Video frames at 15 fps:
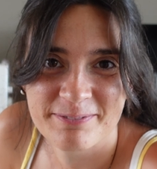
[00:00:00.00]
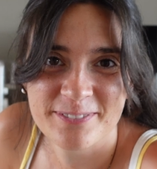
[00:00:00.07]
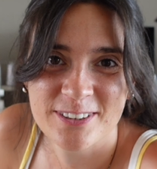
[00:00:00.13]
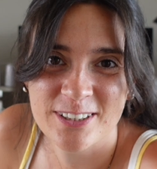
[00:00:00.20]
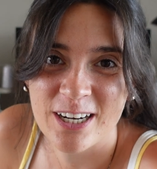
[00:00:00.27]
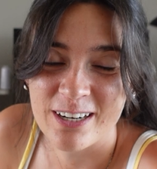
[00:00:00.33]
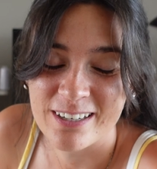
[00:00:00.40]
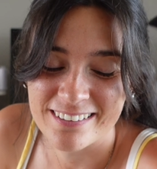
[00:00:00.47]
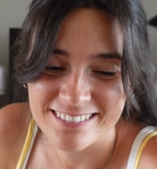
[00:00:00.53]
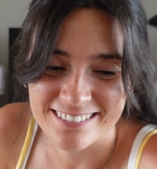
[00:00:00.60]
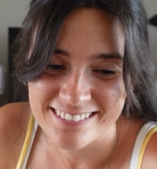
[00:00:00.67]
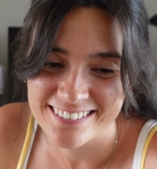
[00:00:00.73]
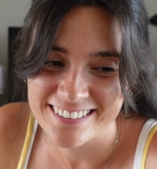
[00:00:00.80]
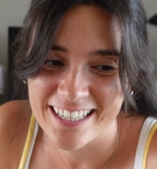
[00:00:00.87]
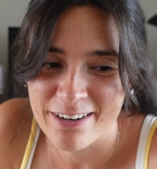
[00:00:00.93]
So
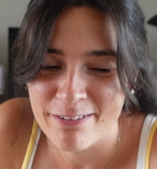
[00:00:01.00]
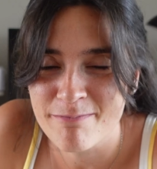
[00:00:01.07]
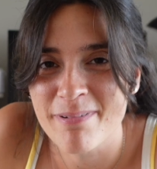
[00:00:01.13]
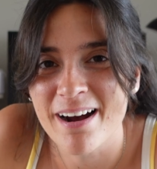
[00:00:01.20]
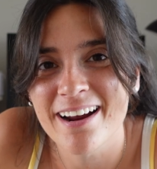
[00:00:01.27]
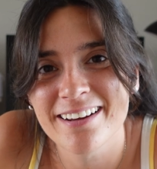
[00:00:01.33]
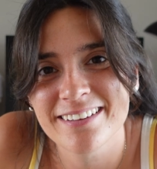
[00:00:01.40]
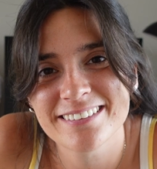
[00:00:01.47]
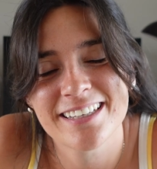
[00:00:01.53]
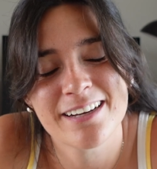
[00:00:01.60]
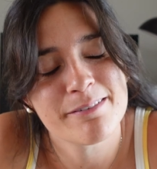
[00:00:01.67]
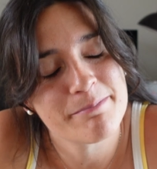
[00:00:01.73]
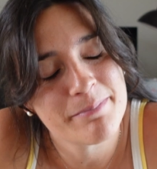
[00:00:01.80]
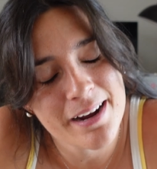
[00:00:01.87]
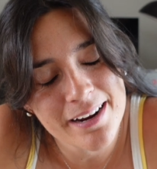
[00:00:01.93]
say goodbye. Say
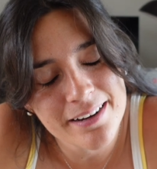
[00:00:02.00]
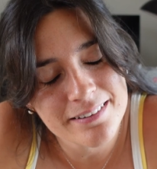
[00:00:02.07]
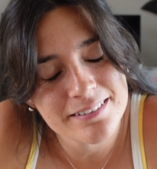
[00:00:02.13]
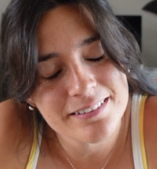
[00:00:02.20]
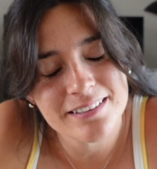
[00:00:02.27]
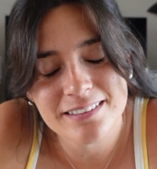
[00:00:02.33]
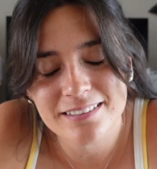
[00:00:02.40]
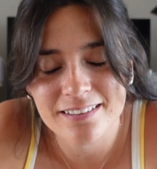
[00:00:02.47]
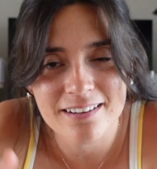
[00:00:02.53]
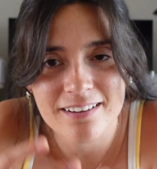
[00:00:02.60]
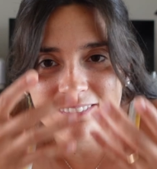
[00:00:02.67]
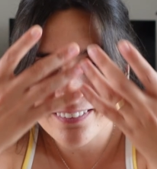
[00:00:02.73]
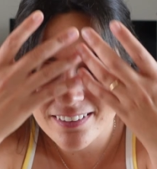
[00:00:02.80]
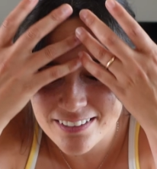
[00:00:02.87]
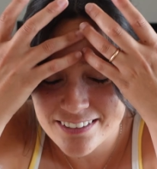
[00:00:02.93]
goodbye to this
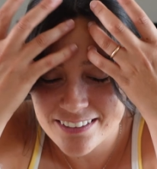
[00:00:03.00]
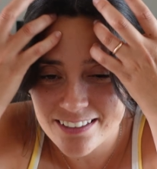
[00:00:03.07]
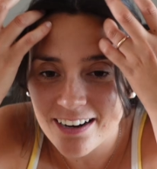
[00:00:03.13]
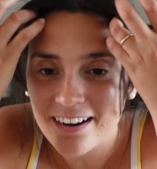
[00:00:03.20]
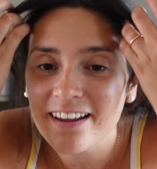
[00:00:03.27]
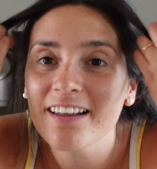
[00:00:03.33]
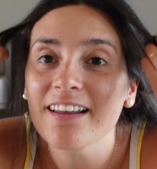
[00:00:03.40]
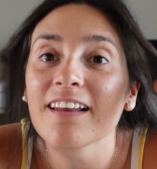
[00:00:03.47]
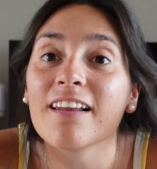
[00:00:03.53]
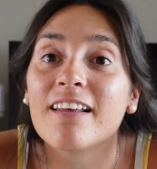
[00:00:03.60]
lovely style.